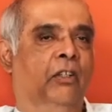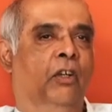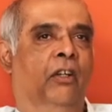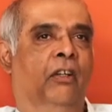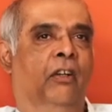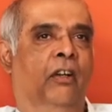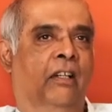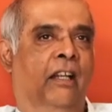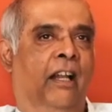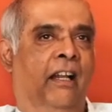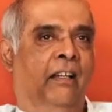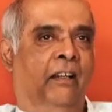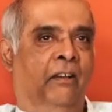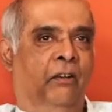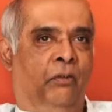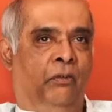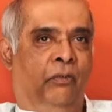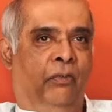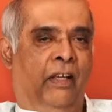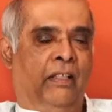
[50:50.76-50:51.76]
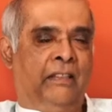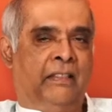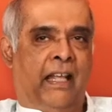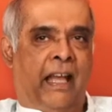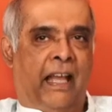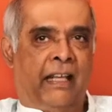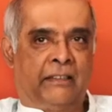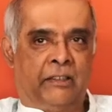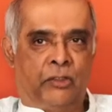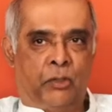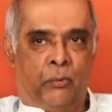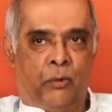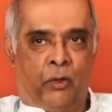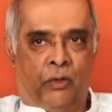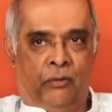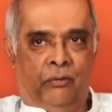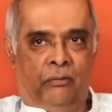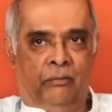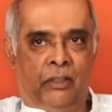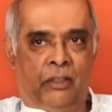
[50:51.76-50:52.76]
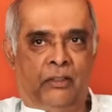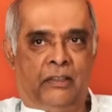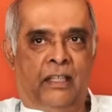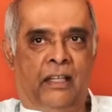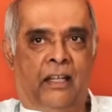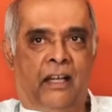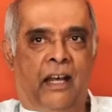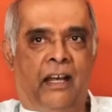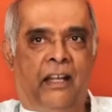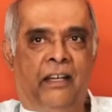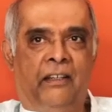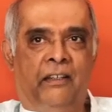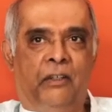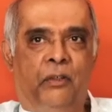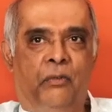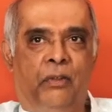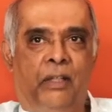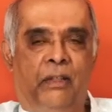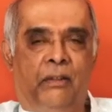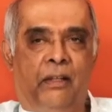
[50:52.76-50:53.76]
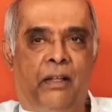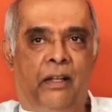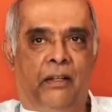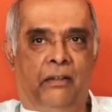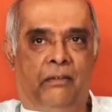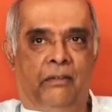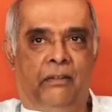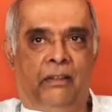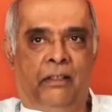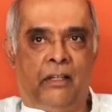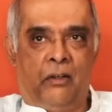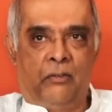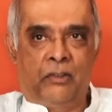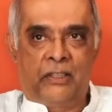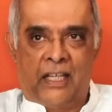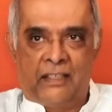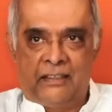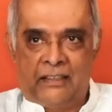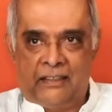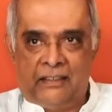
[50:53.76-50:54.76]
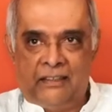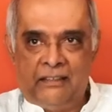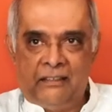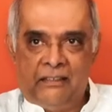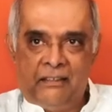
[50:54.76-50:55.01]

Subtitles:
You're not likely to face the axe tomorrow because they're hiring you when they're downsizing.